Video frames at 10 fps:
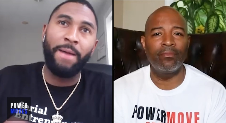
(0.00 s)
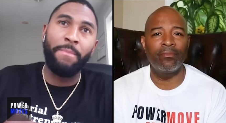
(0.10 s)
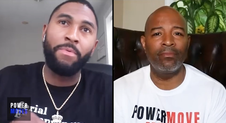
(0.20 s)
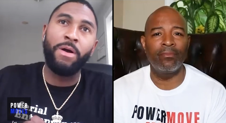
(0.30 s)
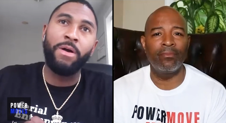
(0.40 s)

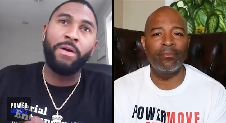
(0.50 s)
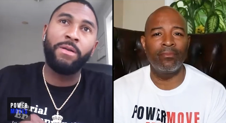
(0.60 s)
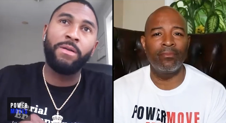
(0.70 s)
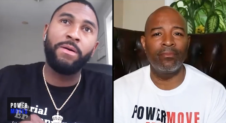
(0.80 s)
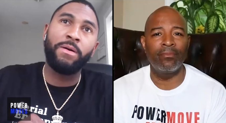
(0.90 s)
Speaker 1: brought
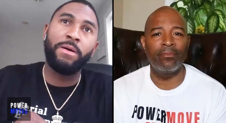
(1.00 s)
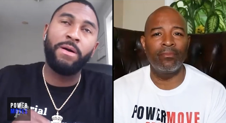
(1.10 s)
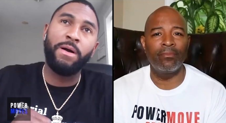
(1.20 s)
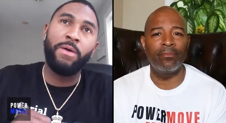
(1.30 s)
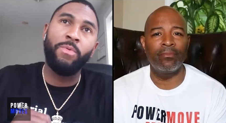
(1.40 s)
uh,
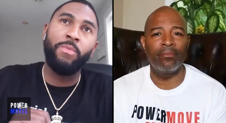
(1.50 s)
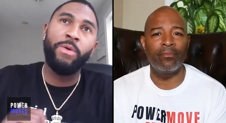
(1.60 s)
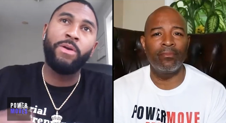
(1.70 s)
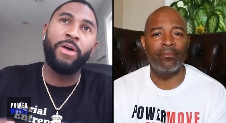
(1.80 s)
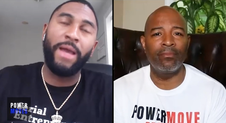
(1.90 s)
what we
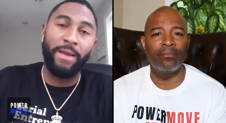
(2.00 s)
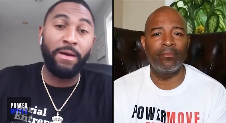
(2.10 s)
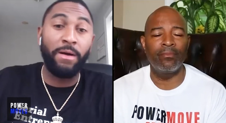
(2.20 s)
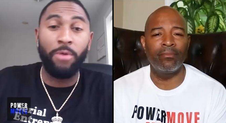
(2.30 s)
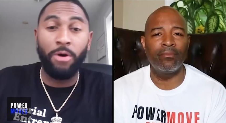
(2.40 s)
call like
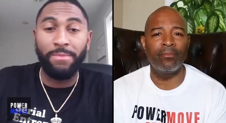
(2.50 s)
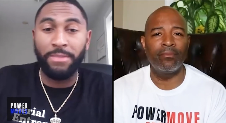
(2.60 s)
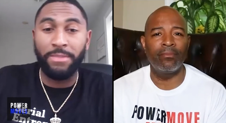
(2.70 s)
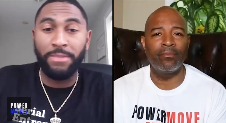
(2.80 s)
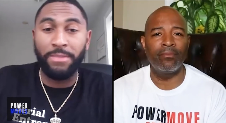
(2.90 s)
gumball
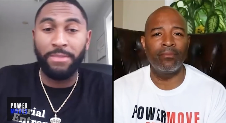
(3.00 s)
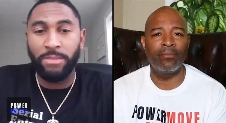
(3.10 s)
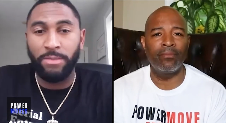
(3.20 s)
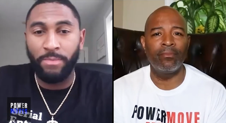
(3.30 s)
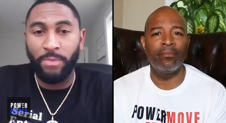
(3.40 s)
machines.
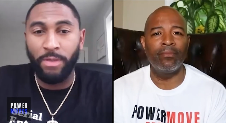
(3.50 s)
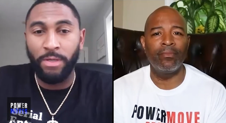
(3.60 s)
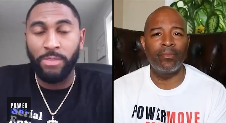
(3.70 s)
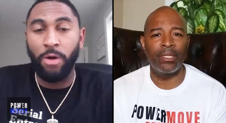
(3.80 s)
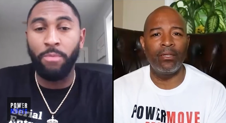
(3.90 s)
So
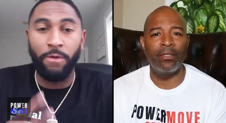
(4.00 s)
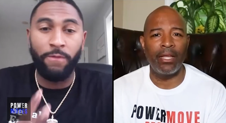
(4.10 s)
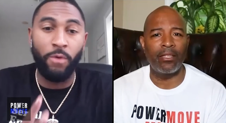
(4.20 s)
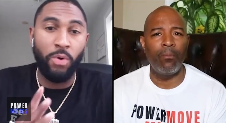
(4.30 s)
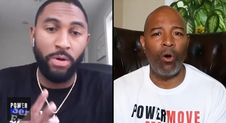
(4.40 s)
I brought like them
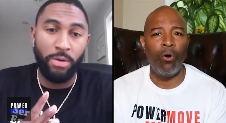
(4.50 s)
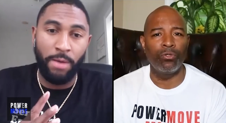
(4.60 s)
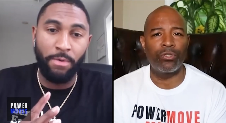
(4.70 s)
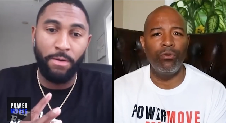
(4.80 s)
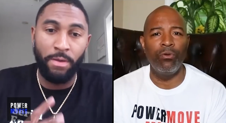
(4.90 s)
old brought,
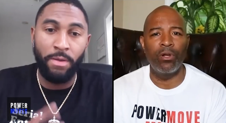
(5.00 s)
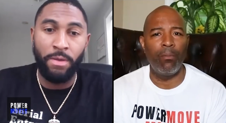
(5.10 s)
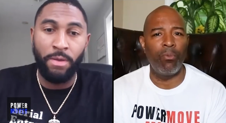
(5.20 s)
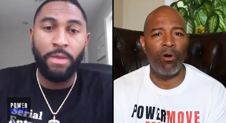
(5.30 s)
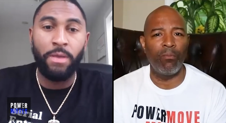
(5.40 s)
school
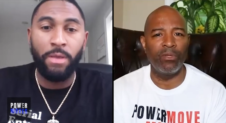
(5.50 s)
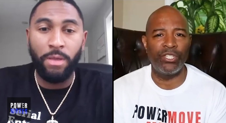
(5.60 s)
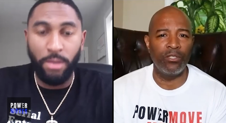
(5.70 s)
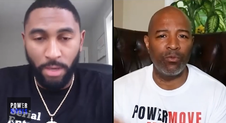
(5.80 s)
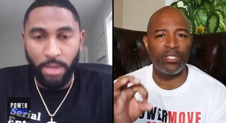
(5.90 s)
Speaker 2: gumball machines
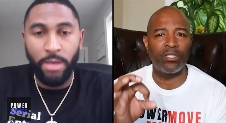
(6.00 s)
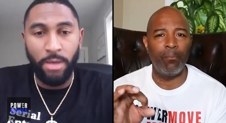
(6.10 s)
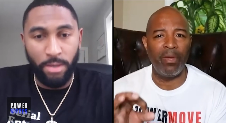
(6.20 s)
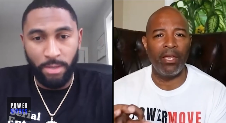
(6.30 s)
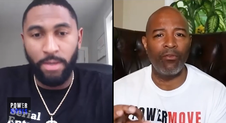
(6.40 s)
with yeah,
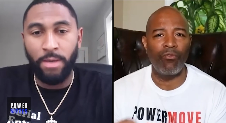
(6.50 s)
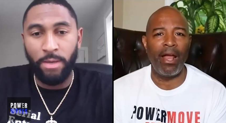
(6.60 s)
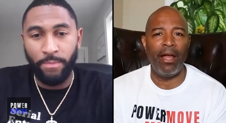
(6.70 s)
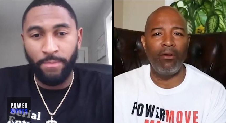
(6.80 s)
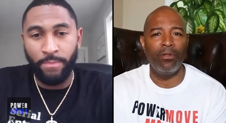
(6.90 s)
big yeah.
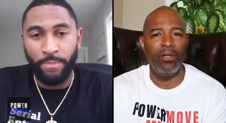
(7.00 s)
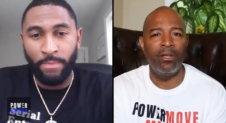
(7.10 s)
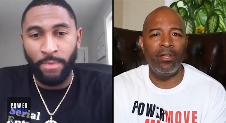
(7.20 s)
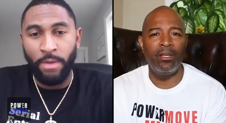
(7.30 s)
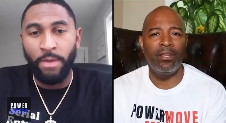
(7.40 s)
round.
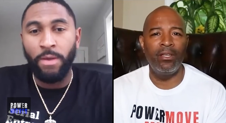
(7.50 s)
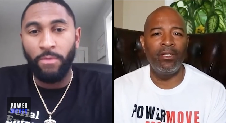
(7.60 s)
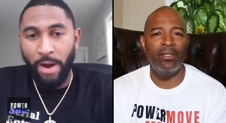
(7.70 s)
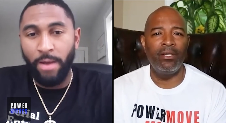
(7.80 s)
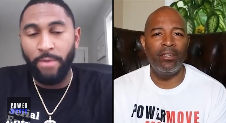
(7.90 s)

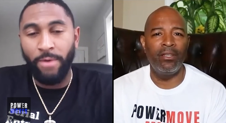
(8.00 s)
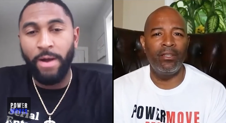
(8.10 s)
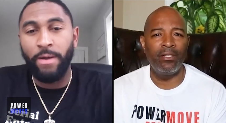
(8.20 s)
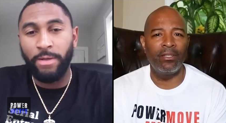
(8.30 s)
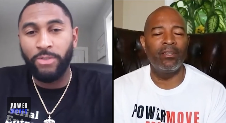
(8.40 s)
Speaker 1: Right, right.
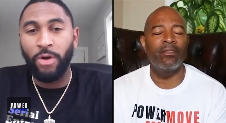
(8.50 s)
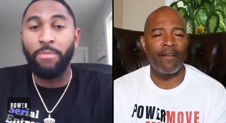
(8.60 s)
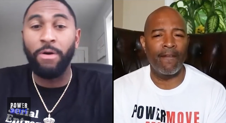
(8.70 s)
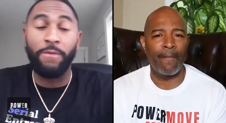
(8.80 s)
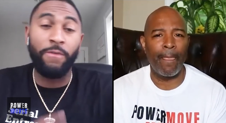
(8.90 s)
So I
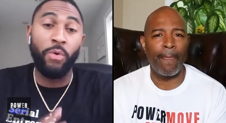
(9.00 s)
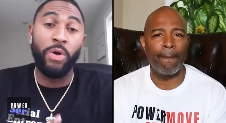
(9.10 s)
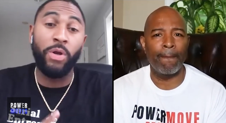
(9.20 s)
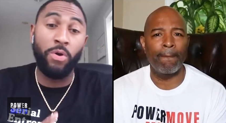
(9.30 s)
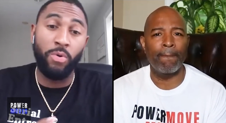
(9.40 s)
brought four of
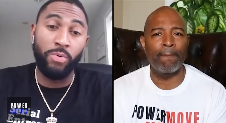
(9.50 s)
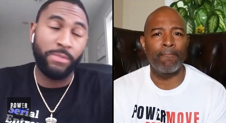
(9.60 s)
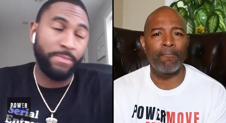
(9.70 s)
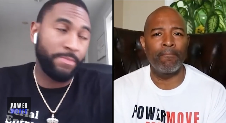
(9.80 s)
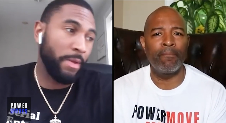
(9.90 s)
those.
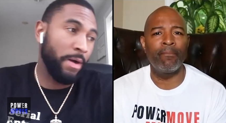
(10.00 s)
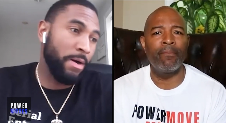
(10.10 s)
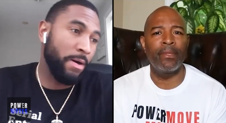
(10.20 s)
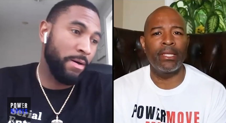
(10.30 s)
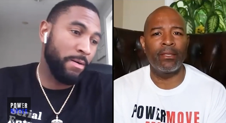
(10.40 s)

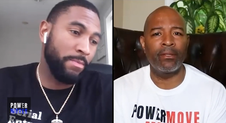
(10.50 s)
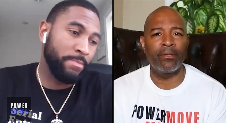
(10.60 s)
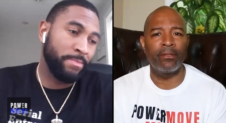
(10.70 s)
Um,